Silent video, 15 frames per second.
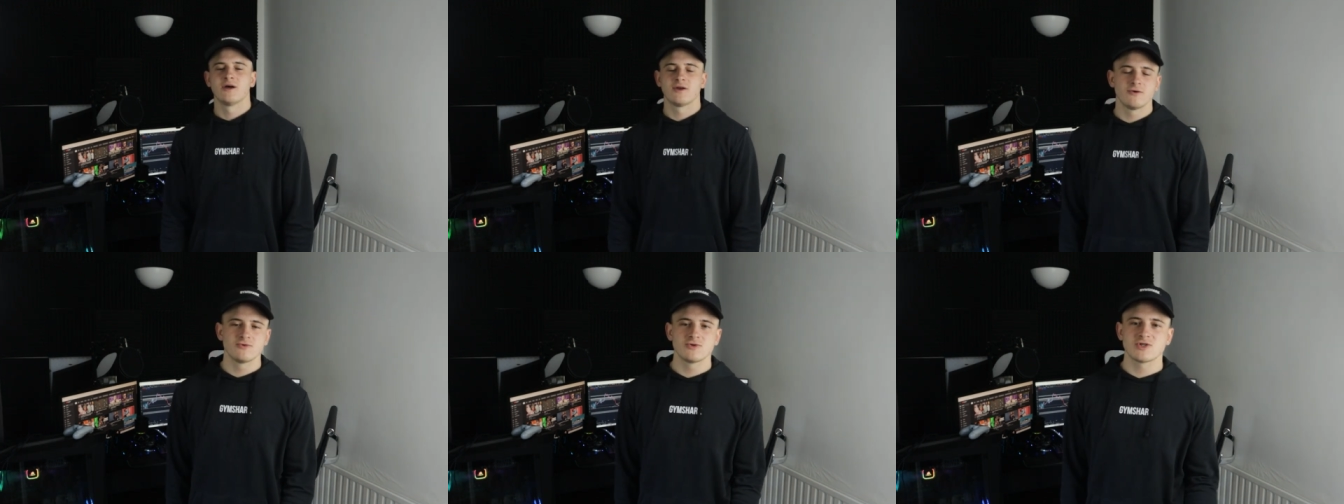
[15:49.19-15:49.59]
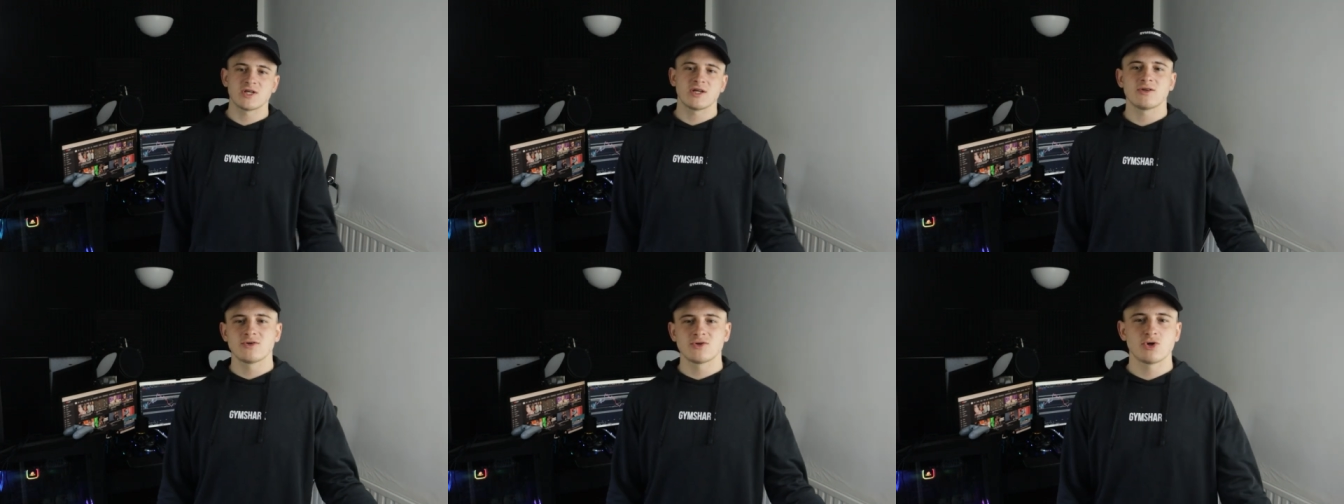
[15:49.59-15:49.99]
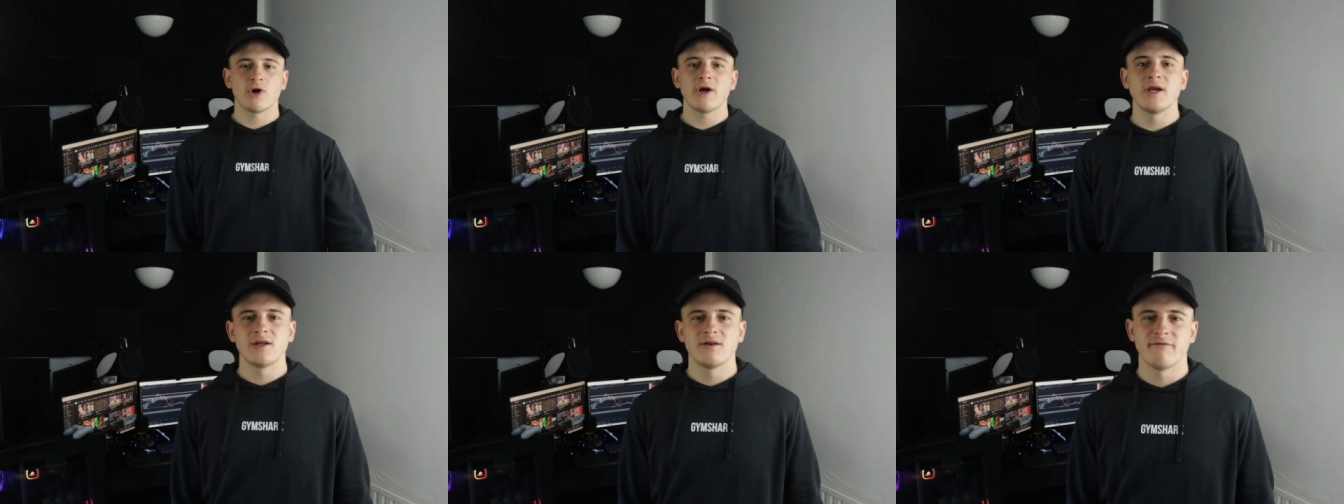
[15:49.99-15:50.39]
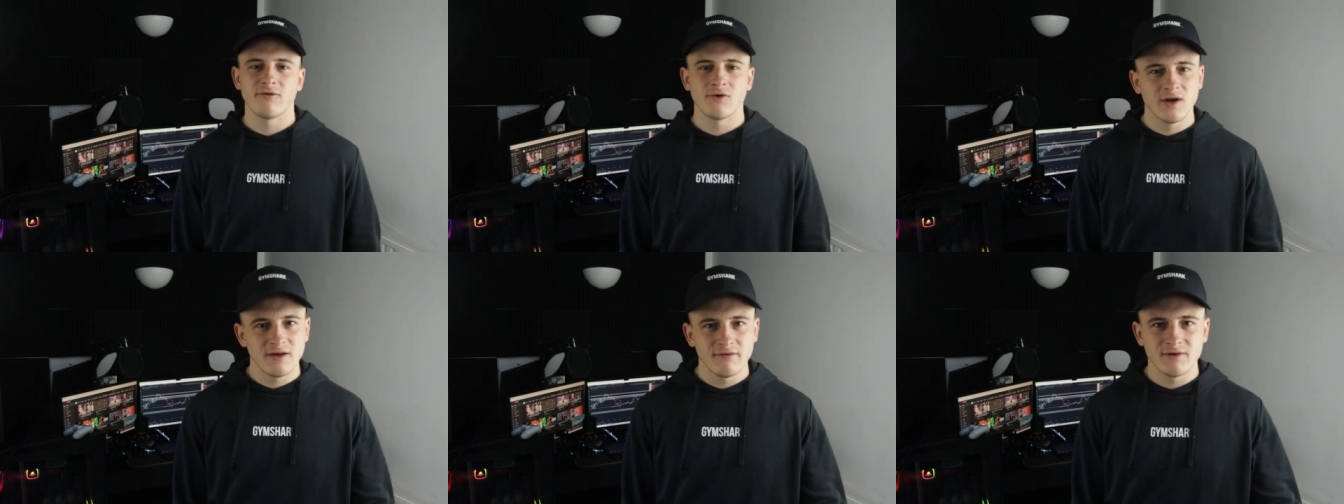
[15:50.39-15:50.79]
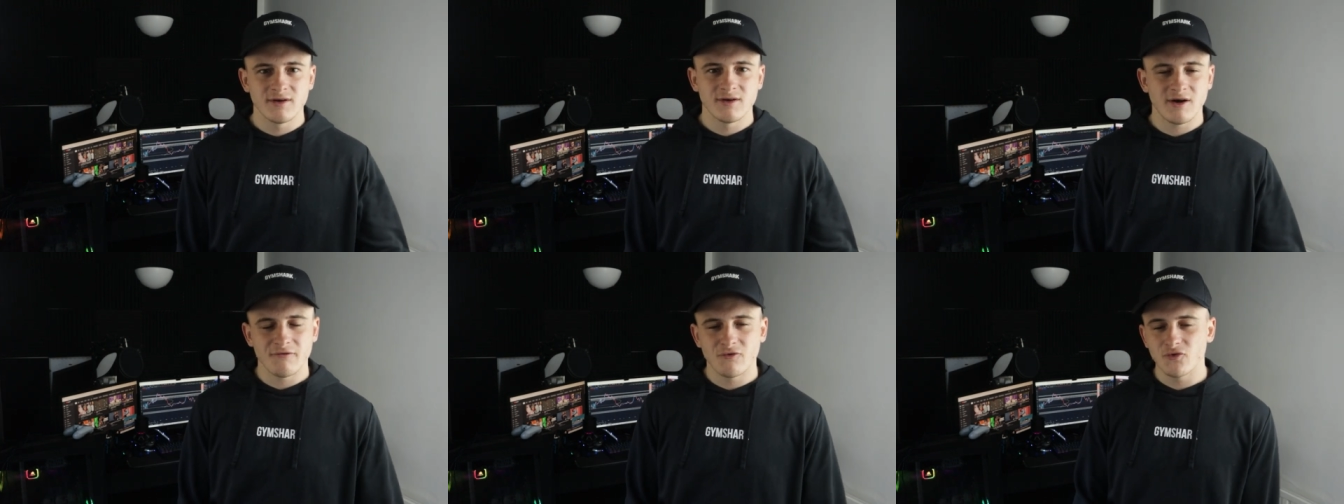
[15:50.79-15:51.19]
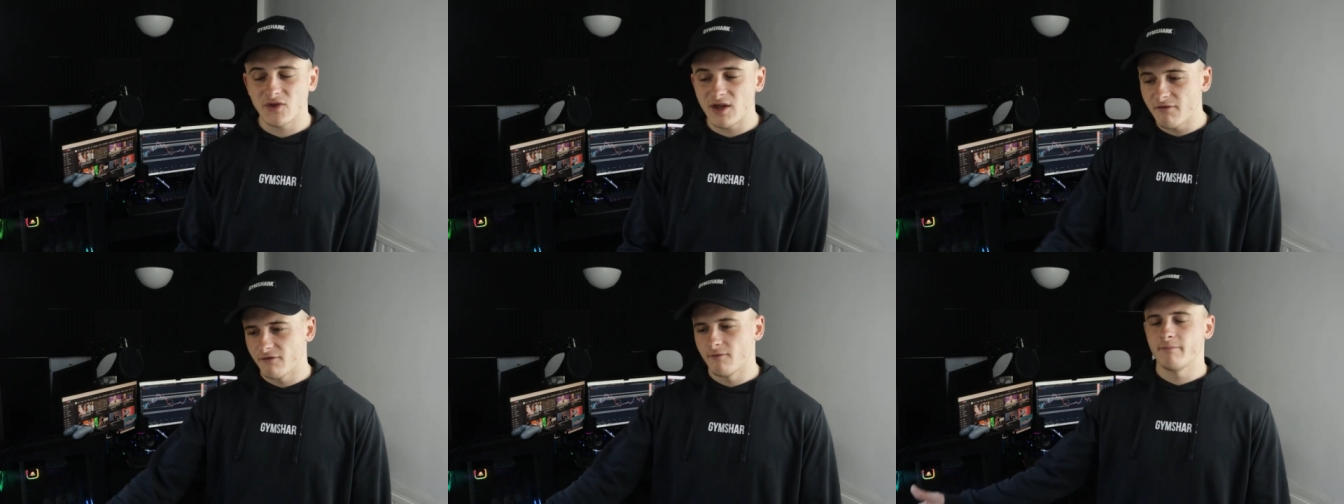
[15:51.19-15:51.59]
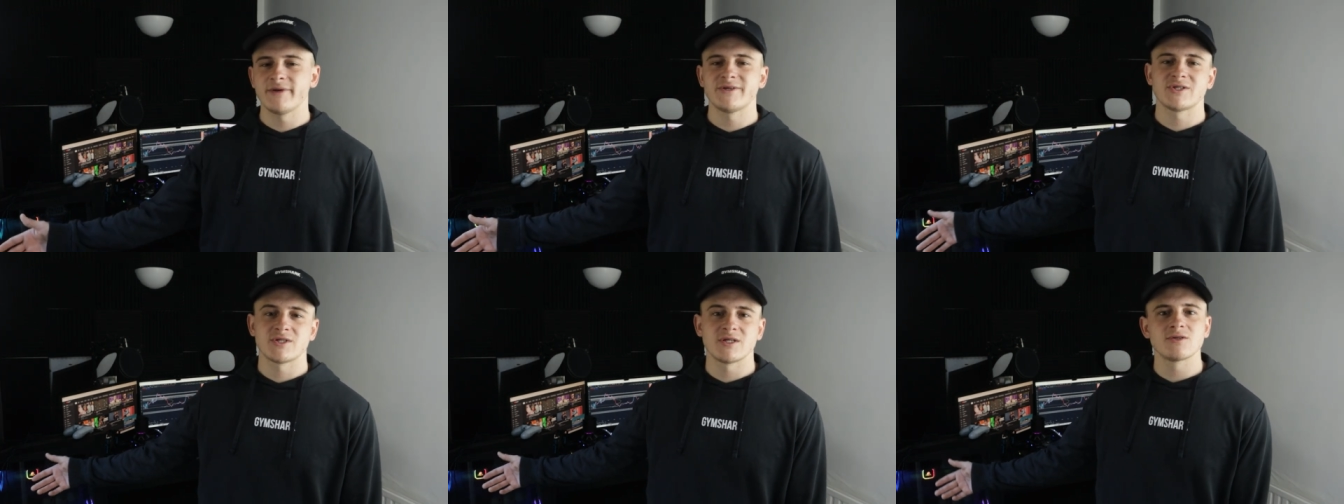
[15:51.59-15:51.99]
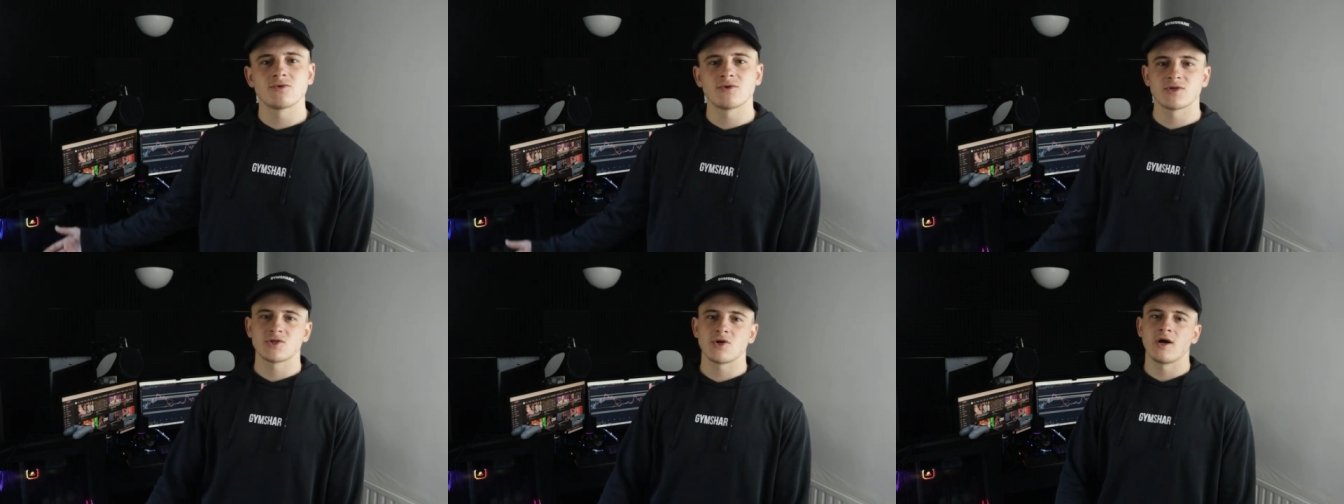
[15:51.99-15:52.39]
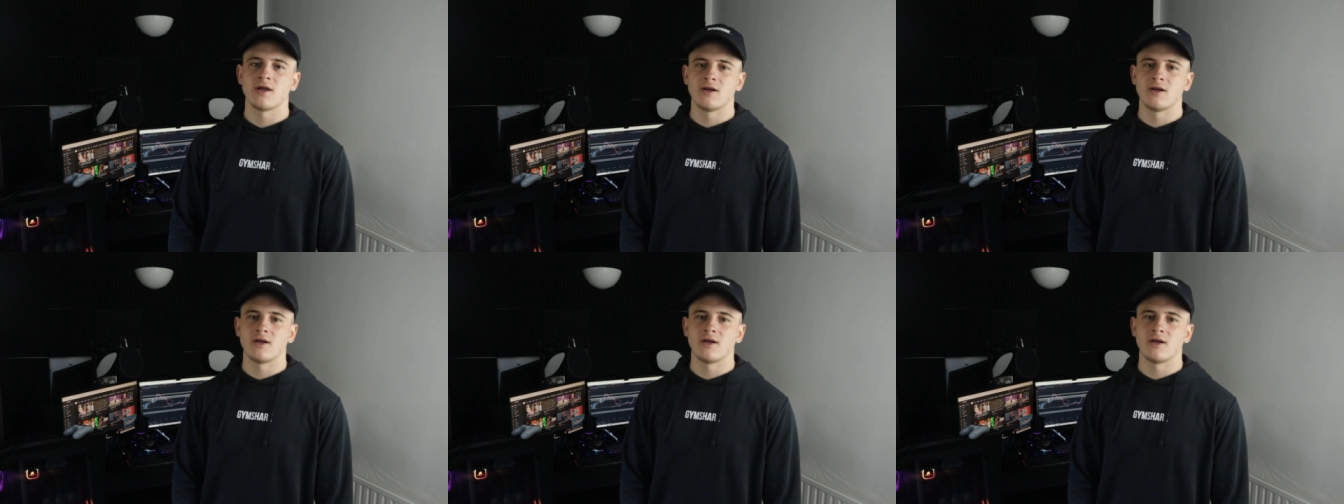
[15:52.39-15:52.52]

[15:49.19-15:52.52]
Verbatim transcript: Don't just trade for a living. I've got different businesses on the side.